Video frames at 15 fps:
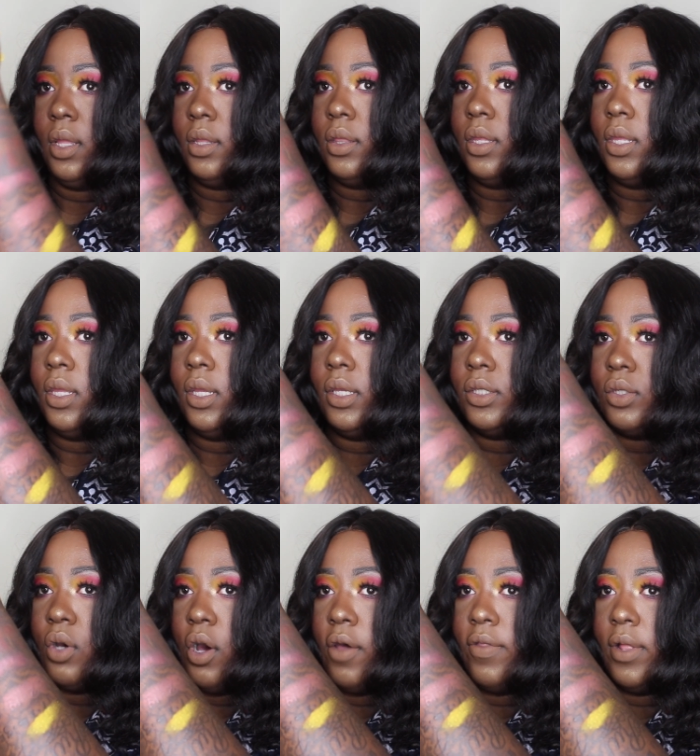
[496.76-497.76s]
And these
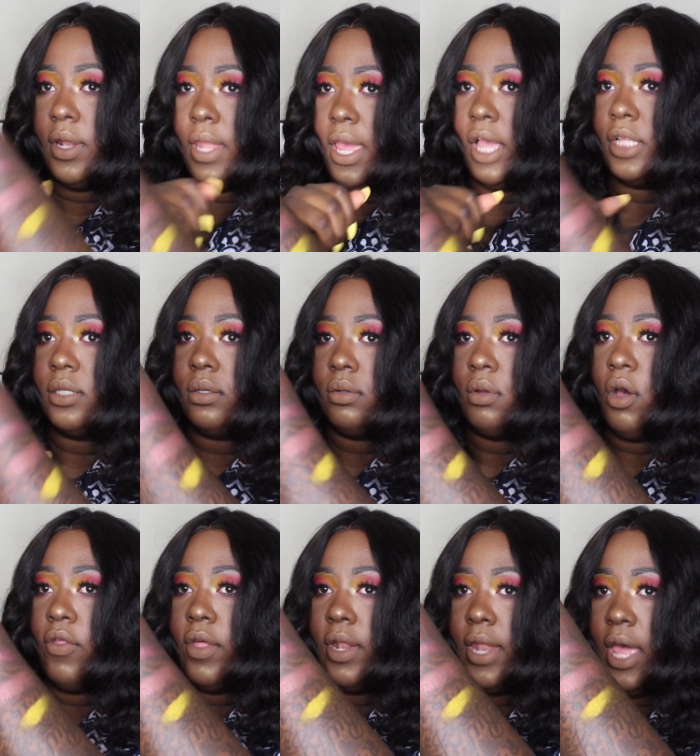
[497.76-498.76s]
are the last
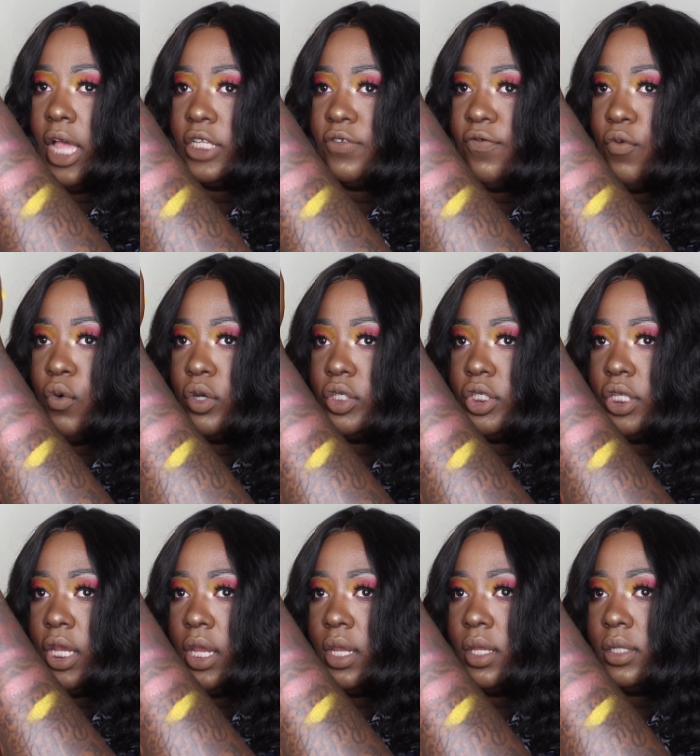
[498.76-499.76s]
are the last four
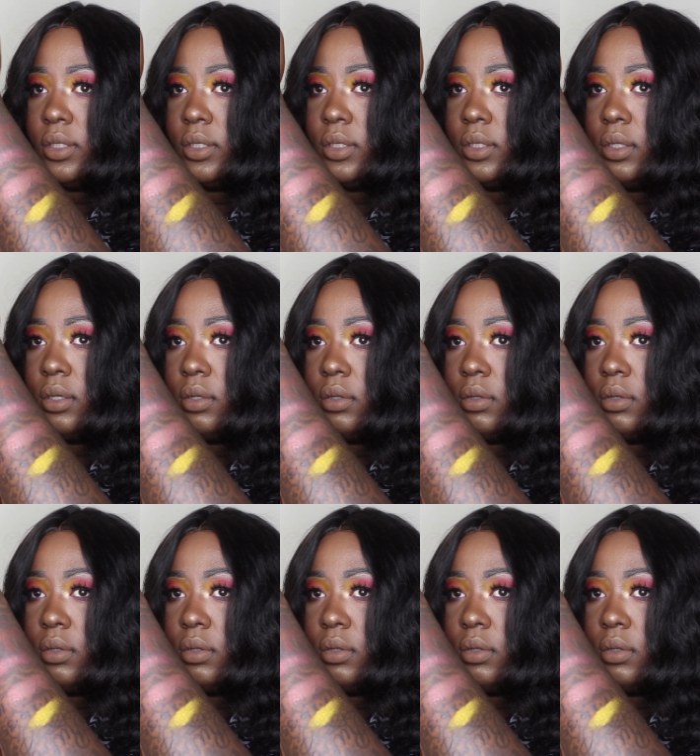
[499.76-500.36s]
shades.